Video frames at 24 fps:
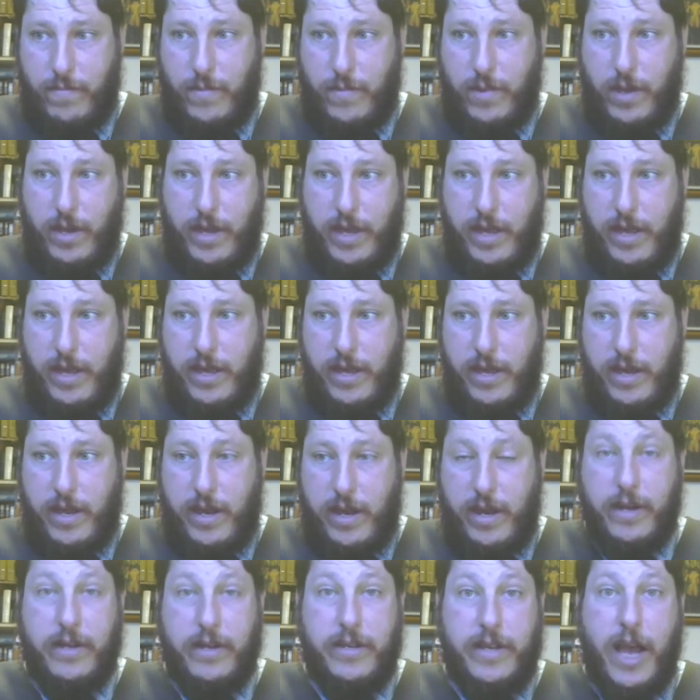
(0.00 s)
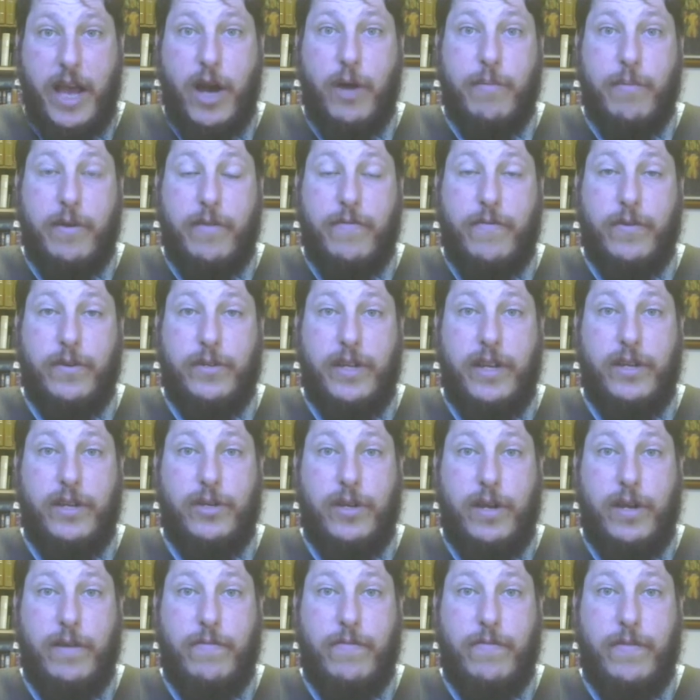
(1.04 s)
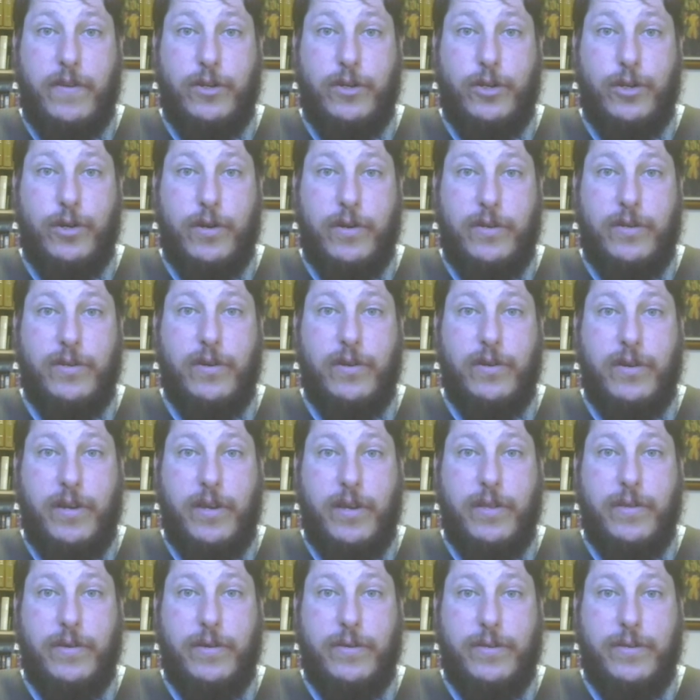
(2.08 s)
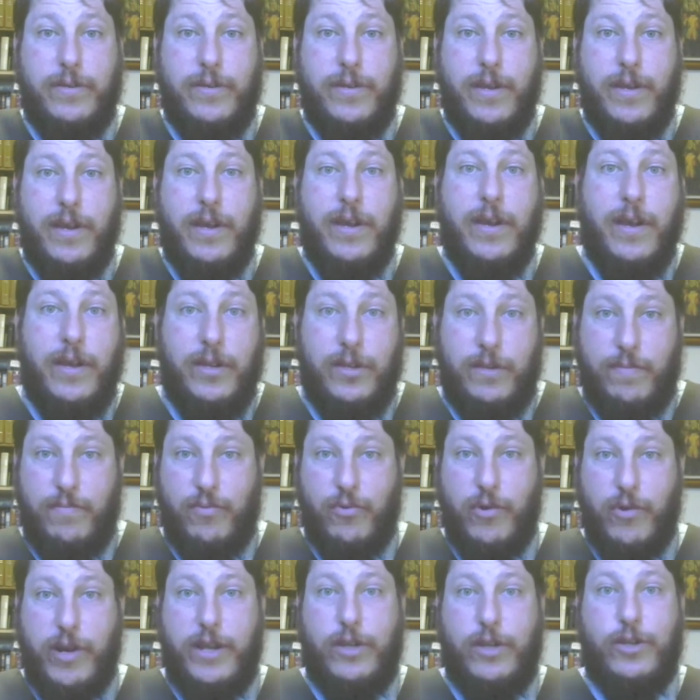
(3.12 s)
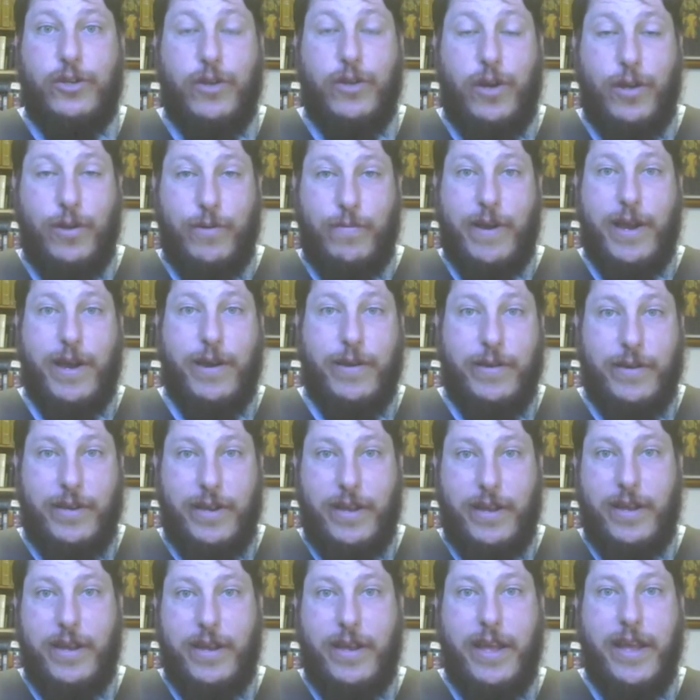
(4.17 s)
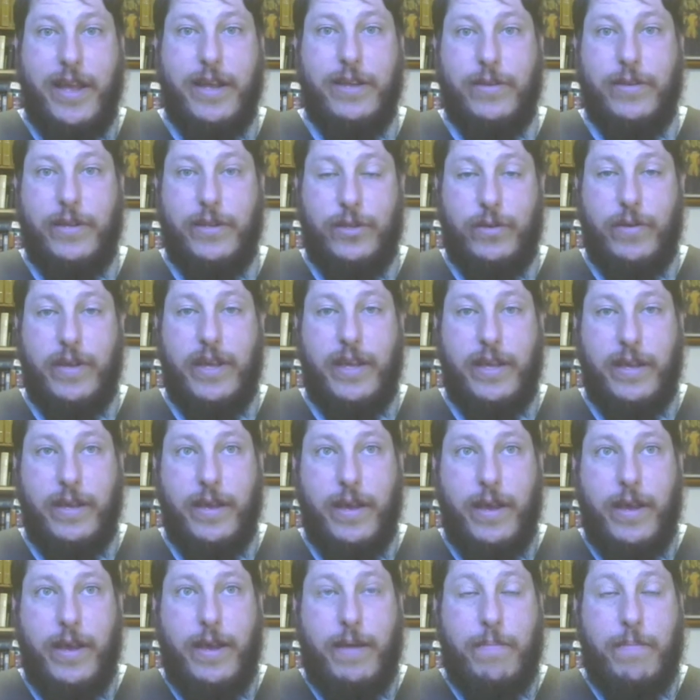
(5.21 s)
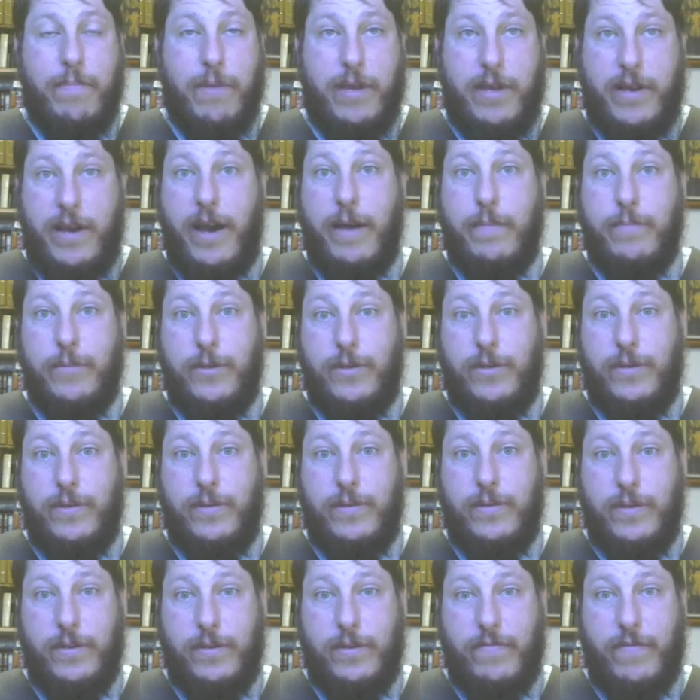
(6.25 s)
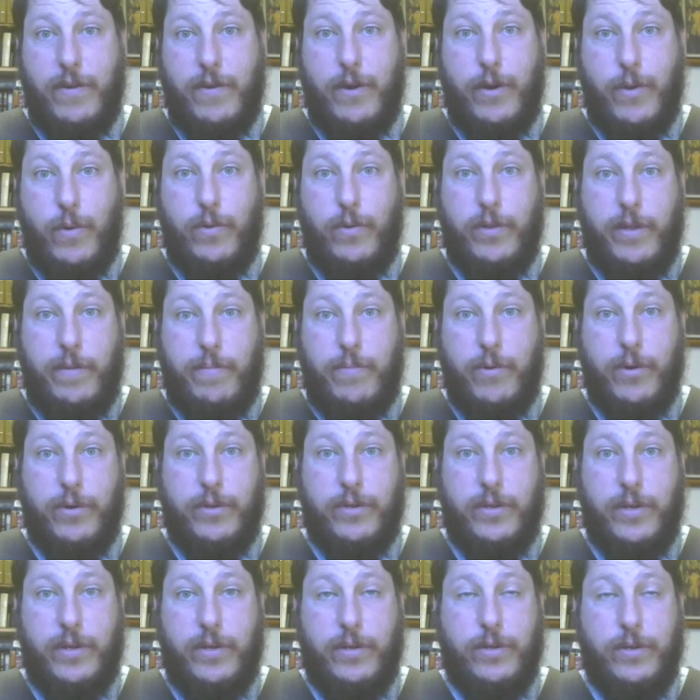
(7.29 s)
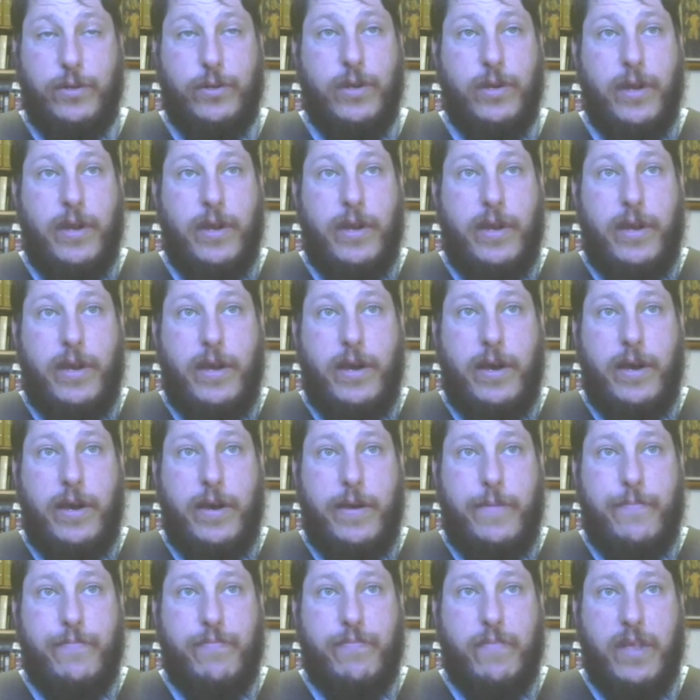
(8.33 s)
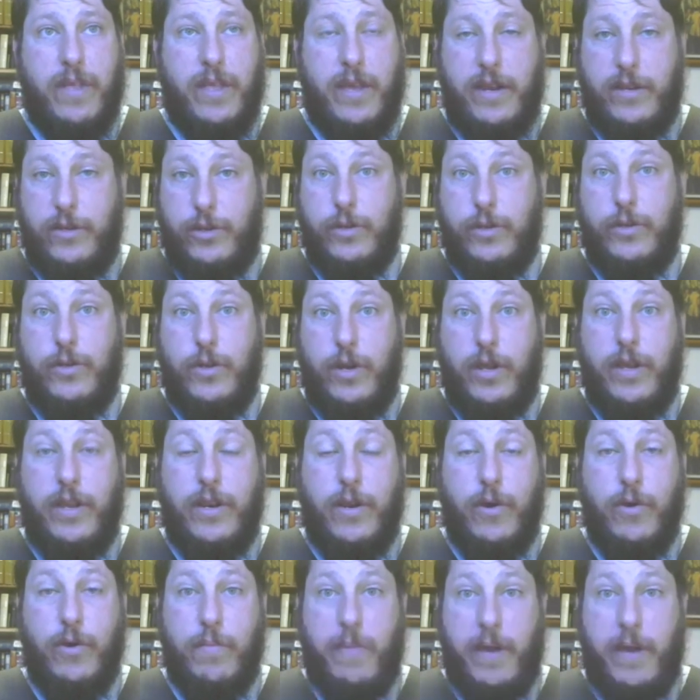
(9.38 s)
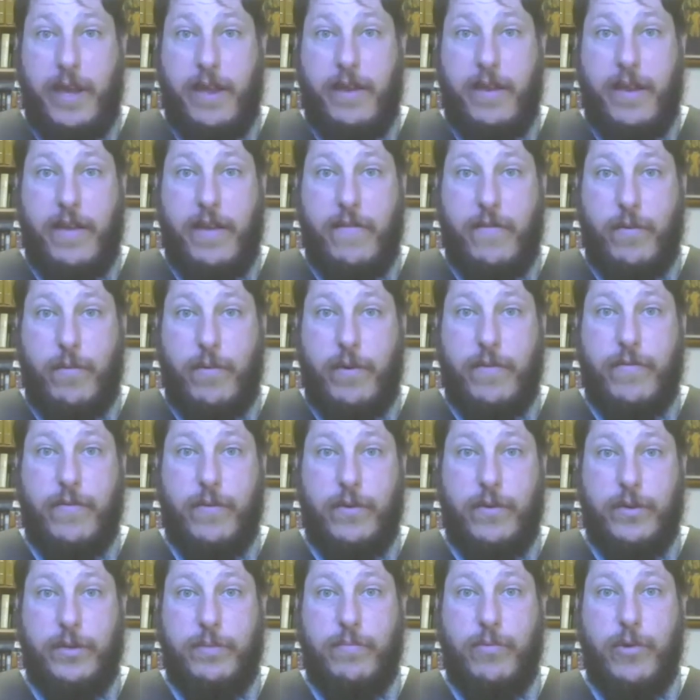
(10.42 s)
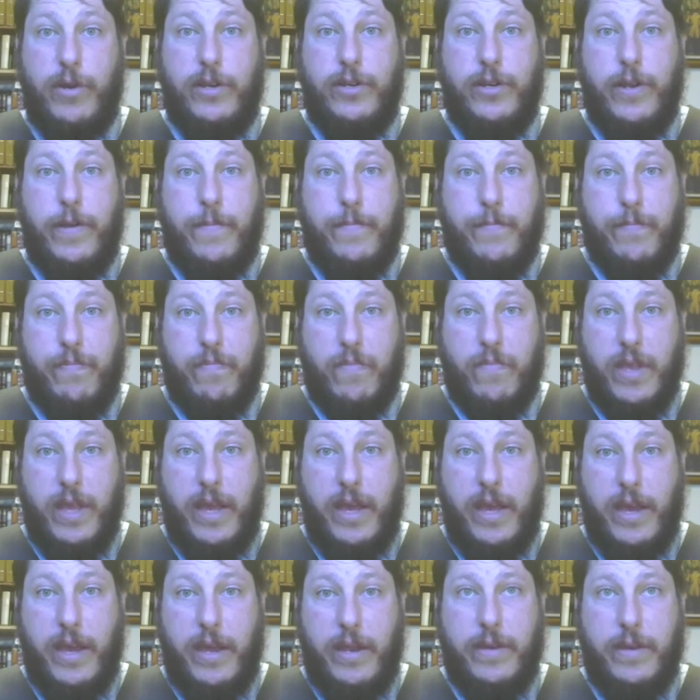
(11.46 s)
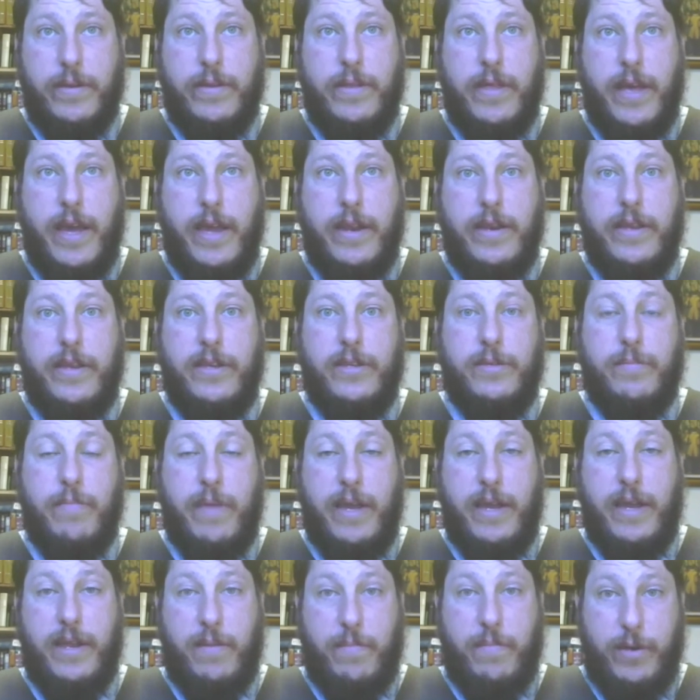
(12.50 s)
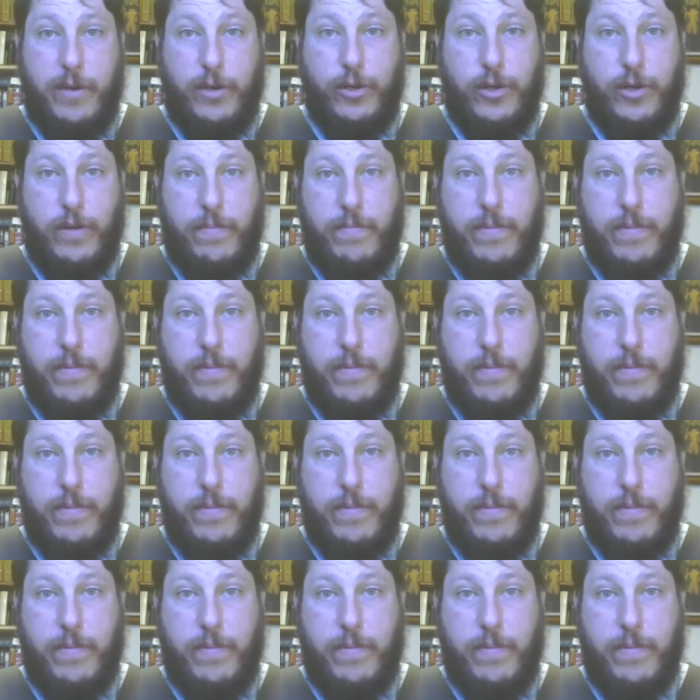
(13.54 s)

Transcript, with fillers: a uh, endowment for St. John Fisher and certain others to preach all around uh, England. So he becomes this very holy personage um, that is just known by everyone for his preaching. And then he's made a bishop.